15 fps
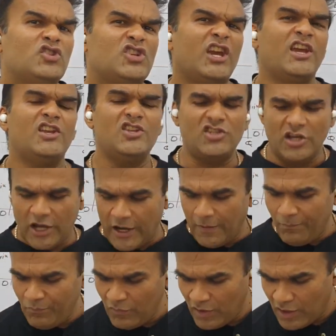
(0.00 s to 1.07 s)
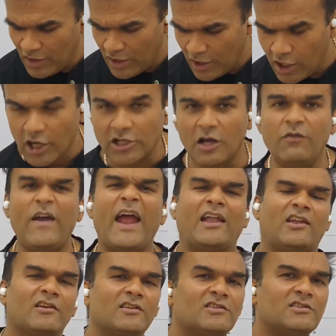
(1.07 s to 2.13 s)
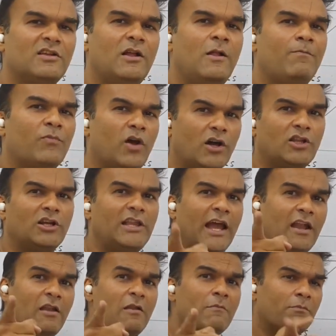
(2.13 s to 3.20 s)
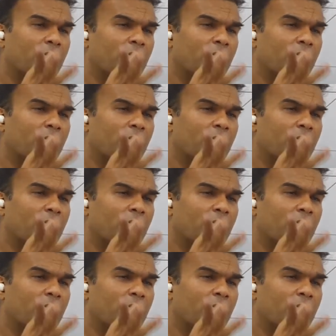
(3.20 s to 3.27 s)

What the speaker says: change in other factors other than